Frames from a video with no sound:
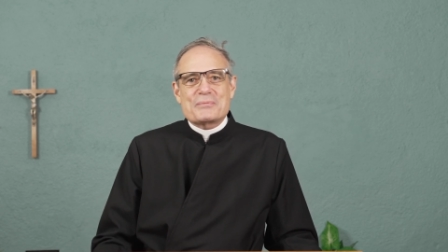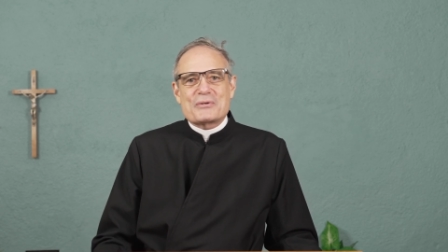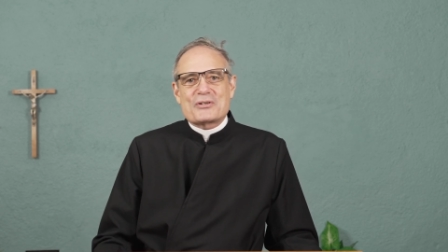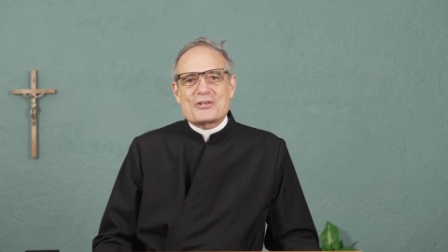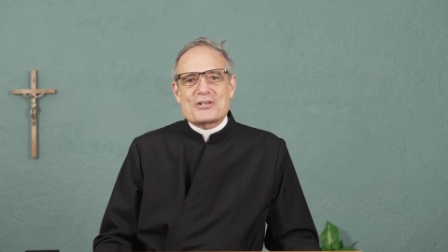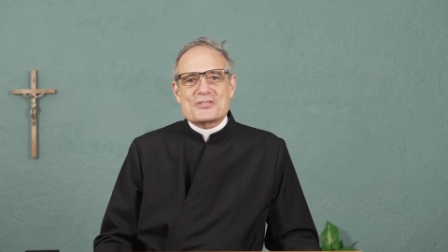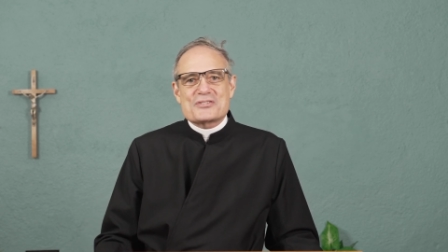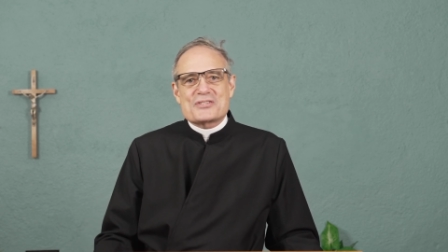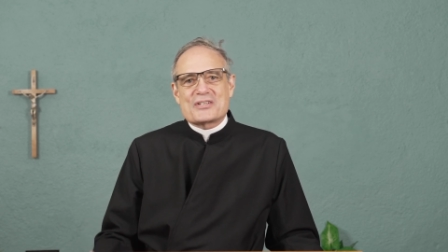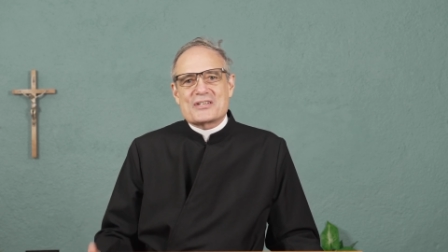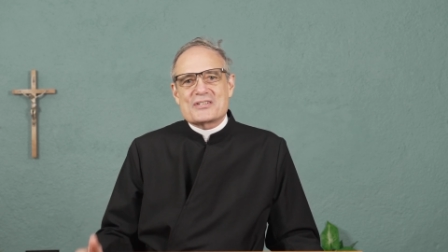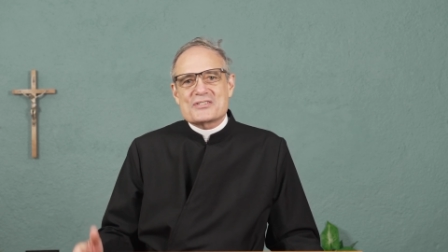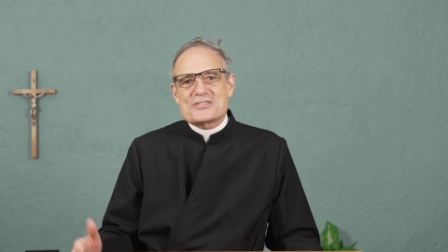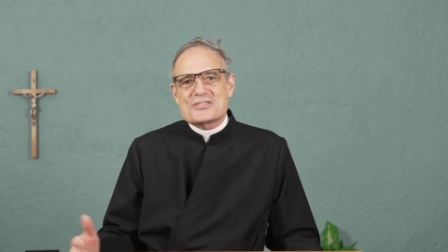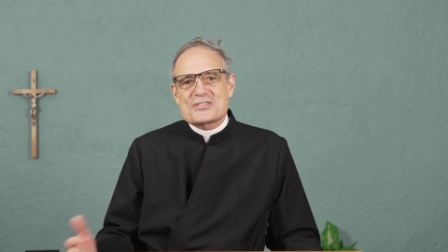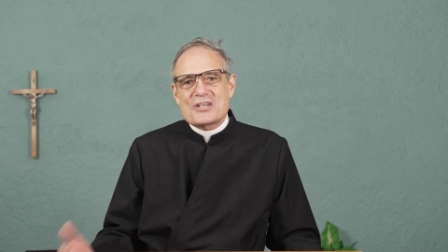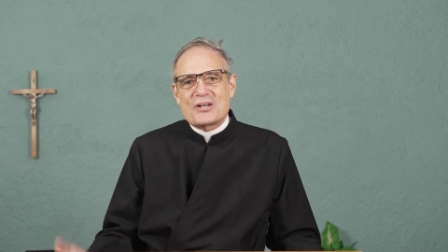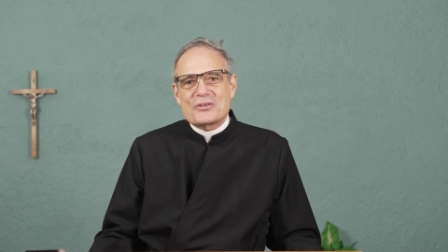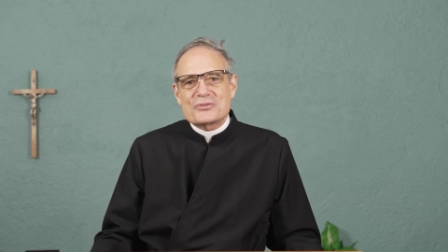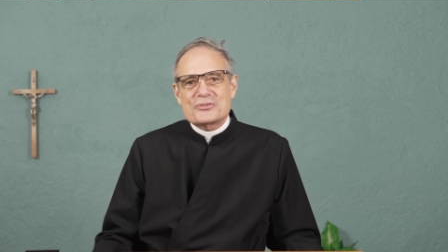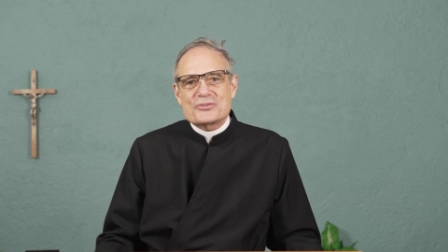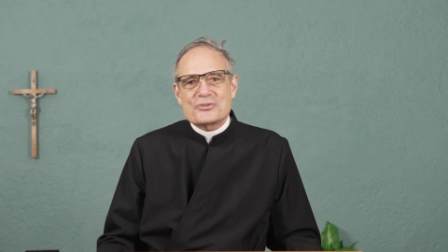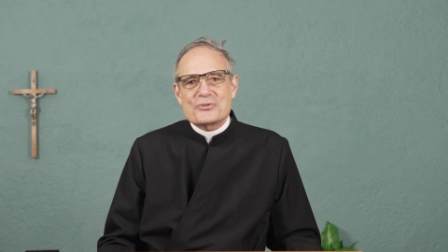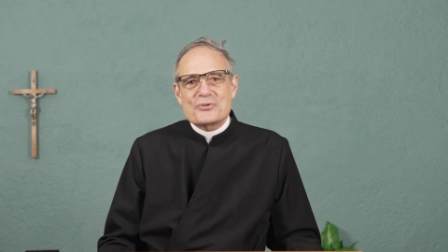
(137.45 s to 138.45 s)
because they
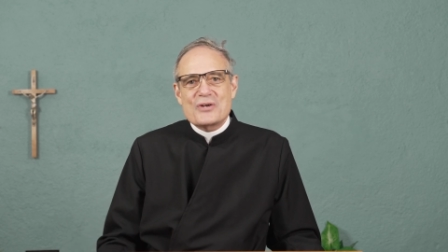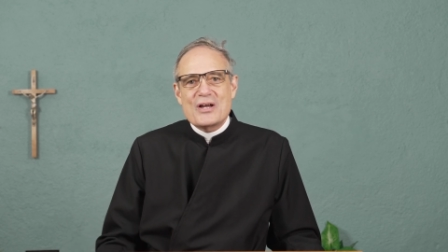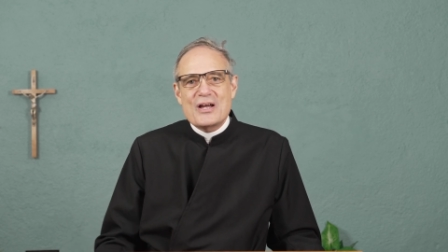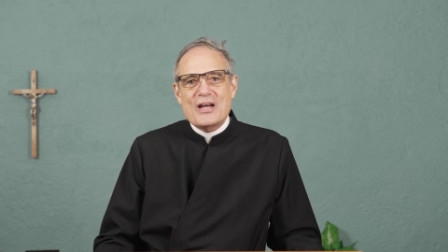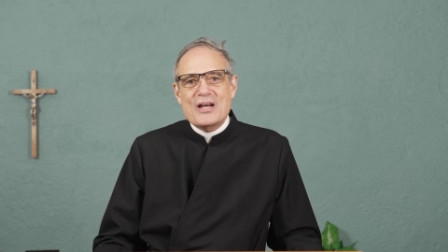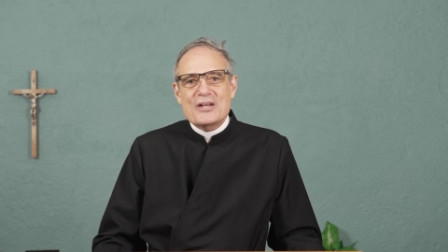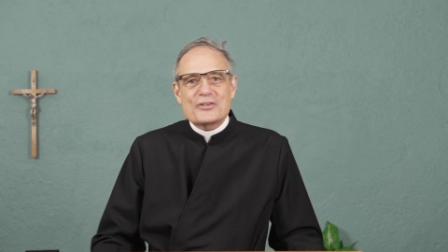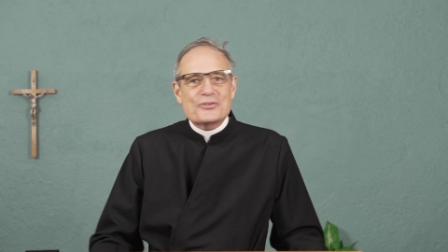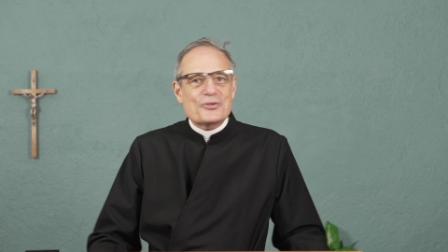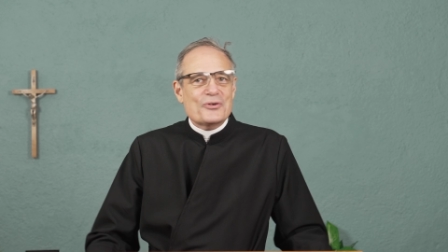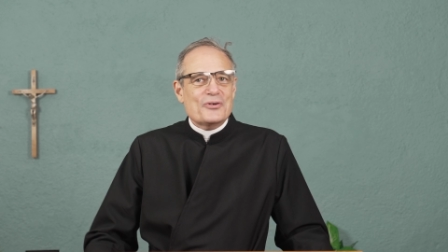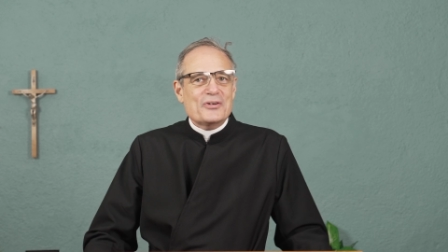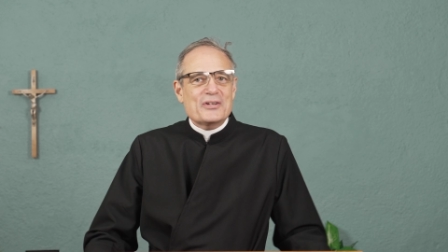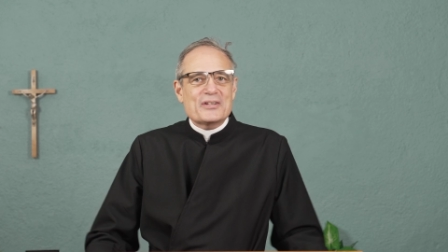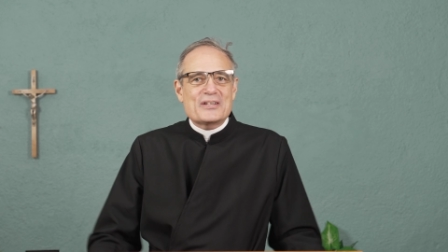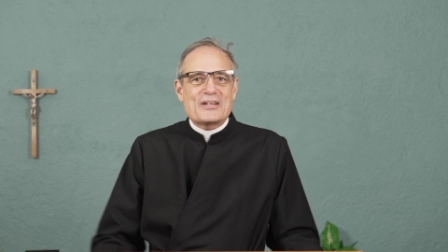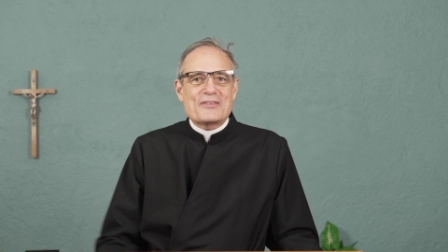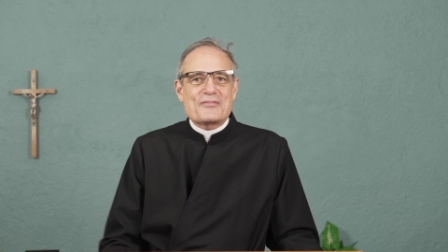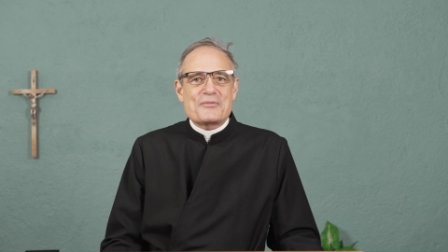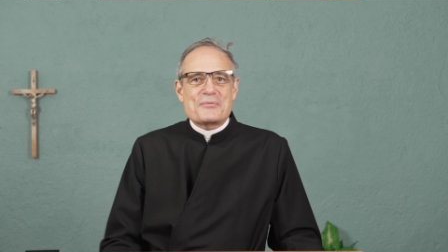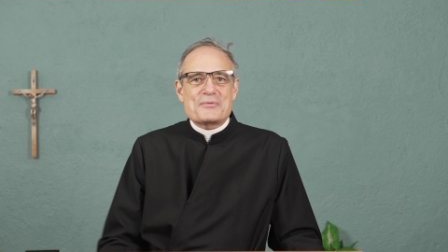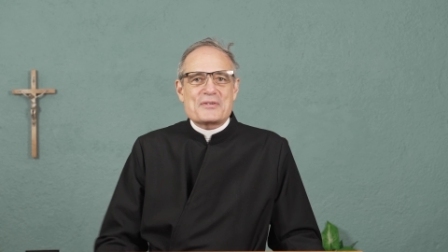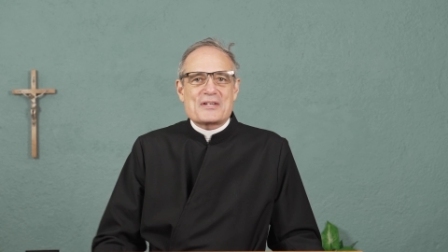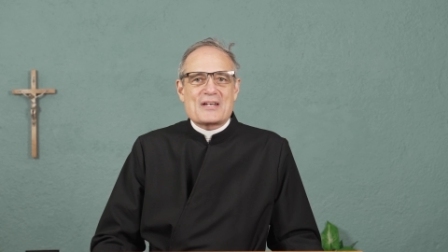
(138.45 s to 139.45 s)
insult you, turn and
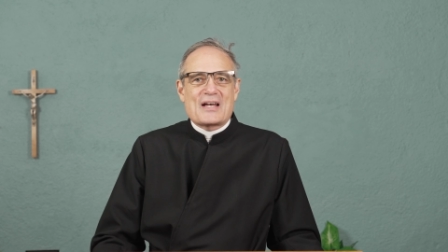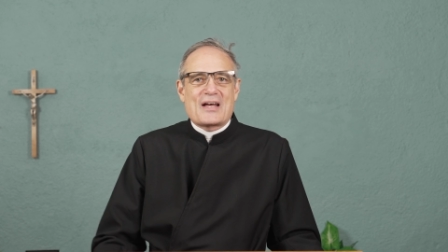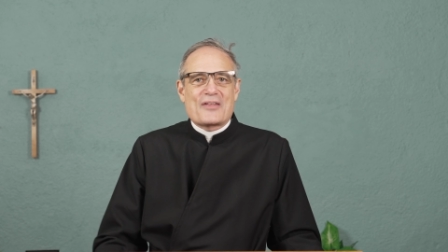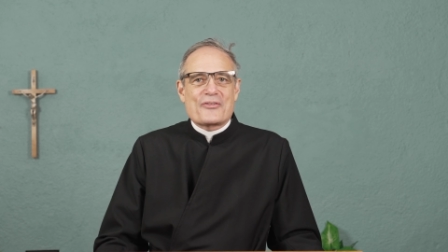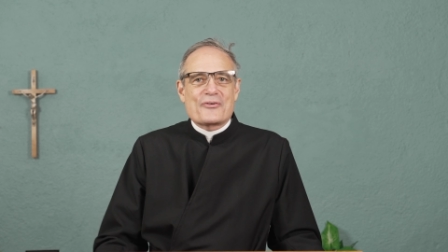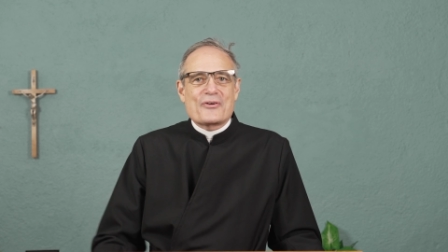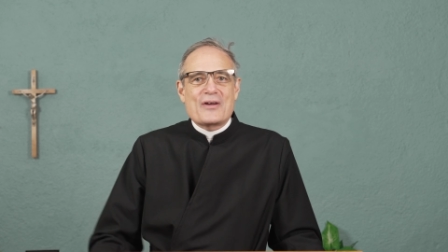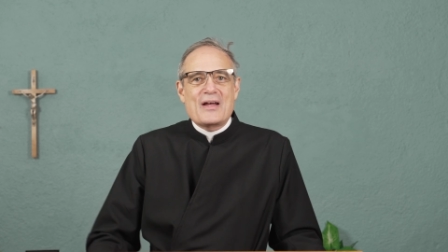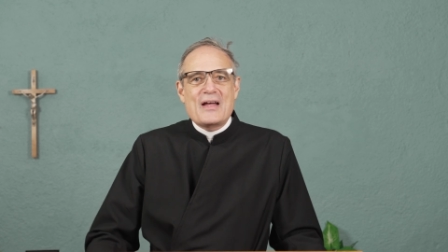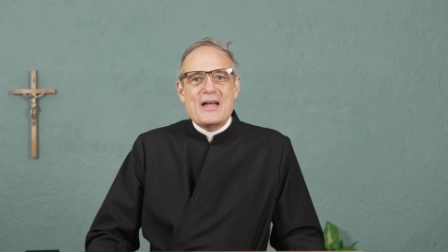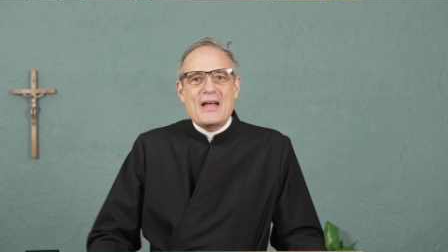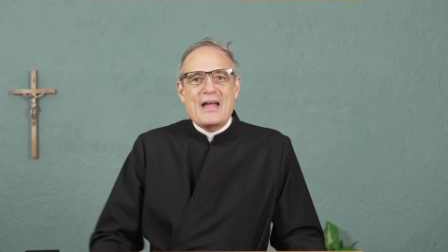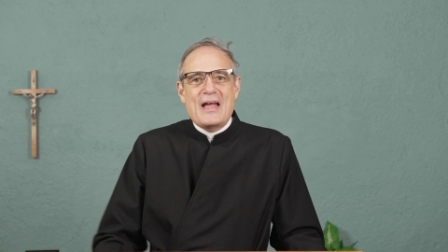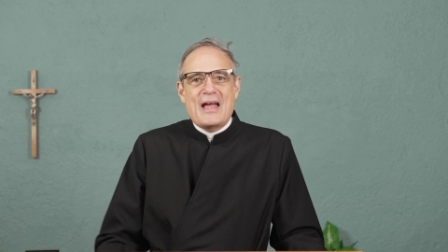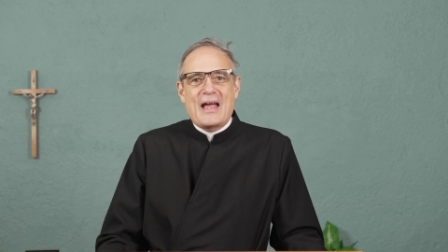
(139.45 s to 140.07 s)
give them the other.